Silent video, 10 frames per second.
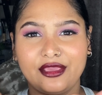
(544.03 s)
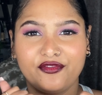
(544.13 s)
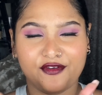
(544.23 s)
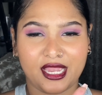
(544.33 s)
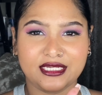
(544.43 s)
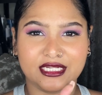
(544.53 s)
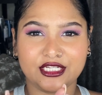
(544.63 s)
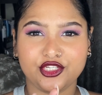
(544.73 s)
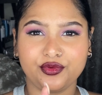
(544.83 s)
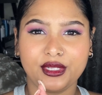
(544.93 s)
effect
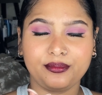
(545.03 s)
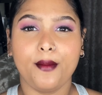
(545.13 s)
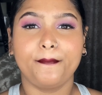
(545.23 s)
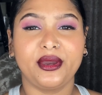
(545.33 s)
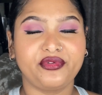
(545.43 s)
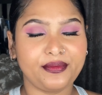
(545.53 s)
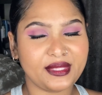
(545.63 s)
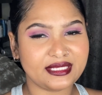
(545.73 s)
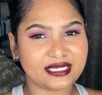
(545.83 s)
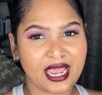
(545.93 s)
into it. But from the
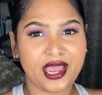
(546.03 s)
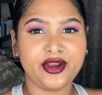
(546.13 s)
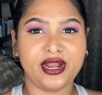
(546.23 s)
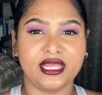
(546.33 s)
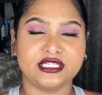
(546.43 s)
entire range,